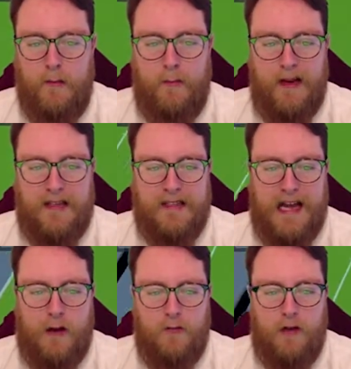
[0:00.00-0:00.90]
Plays it
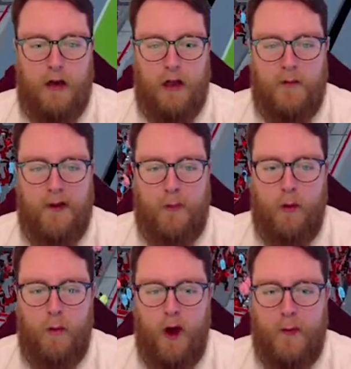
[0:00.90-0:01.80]
out. Oh, lovely
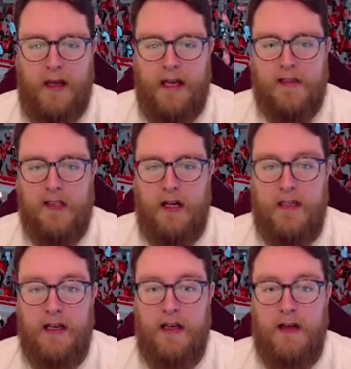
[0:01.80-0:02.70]
ball. Awobi inside.
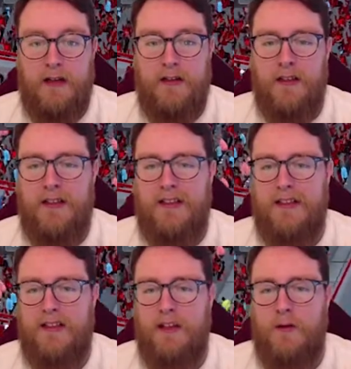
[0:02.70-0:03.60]

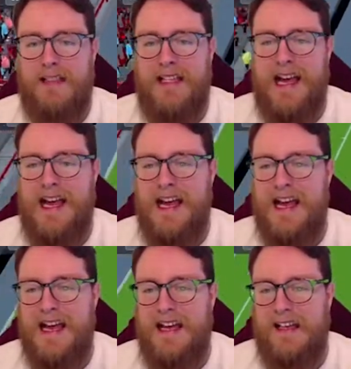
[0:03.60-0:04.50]
Oh, no one's
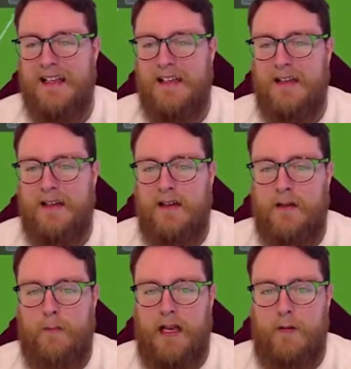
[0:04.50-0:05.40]
there.
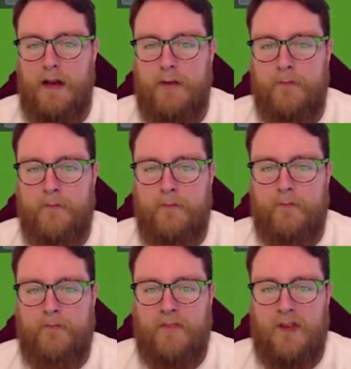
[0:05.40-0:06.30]
Bellerin.
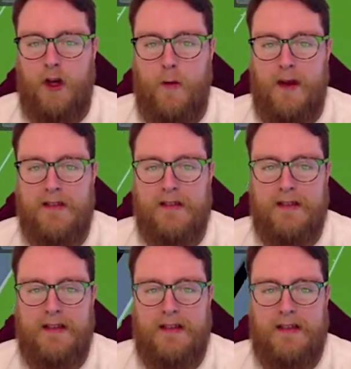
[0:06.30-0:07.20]
Gomez.
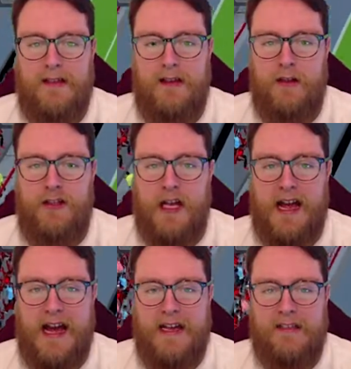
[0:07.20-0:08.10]

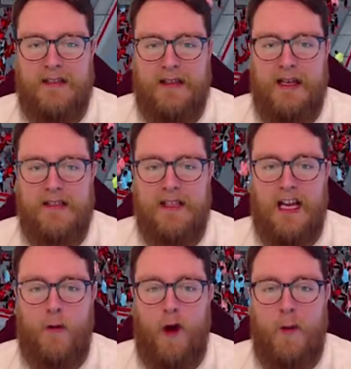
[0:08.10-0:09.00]
Gerrard.
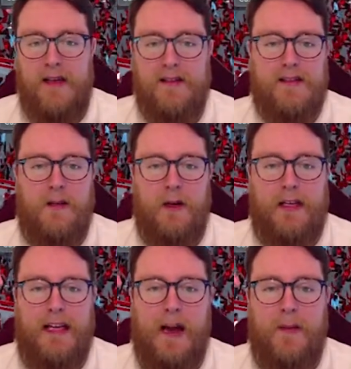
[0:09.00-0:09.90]
Inside. Awobi. Someone
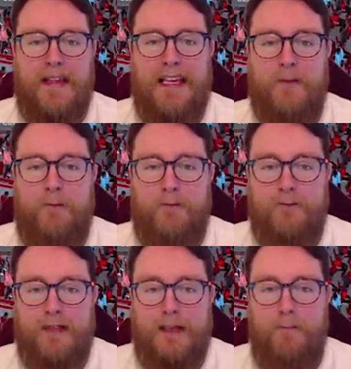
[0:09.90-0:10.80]
get up and get the
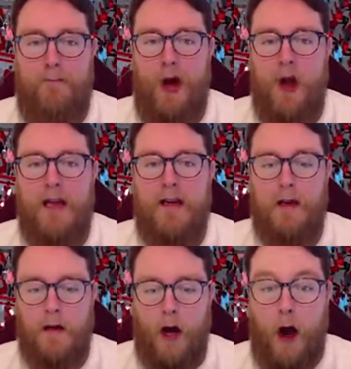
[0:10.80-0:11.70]
fucking ball in.
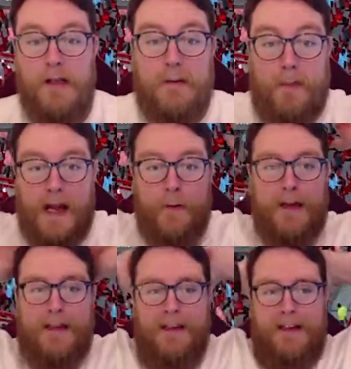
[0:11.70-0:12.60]
Oh, he's a
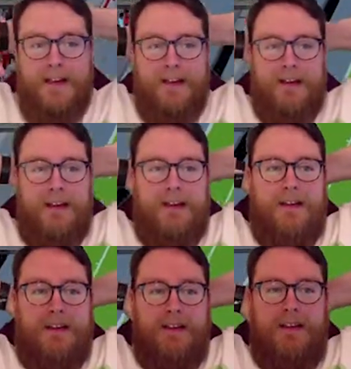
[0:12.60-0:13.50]
penalty.
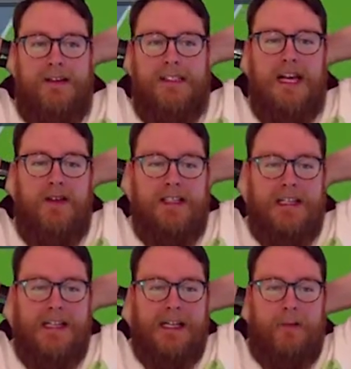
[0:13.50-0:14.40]
Savic's
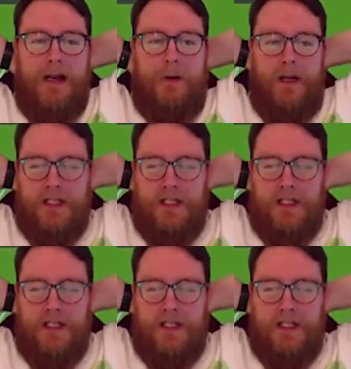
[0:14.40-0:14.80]
going to take the penalty.